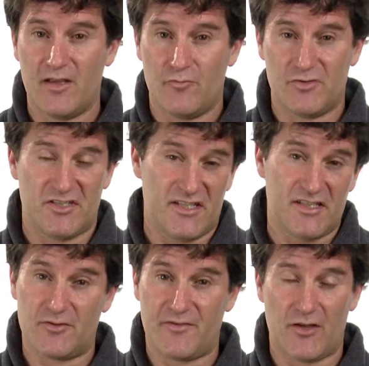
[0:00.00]
which is six
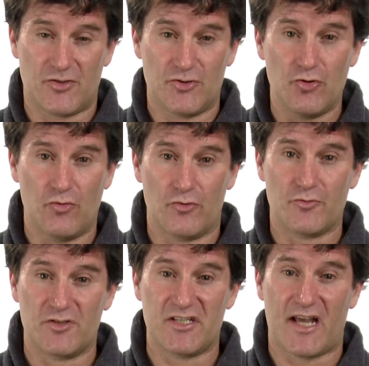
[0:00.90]
hundred thousand joules,
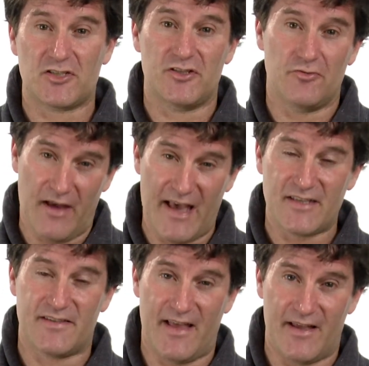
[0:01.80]
which is actually
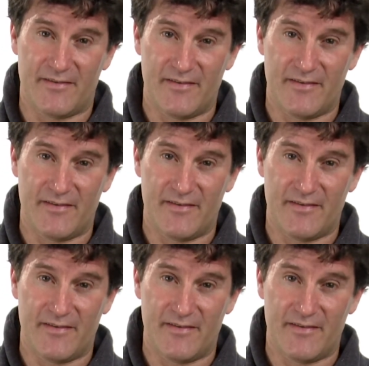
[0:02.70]
less than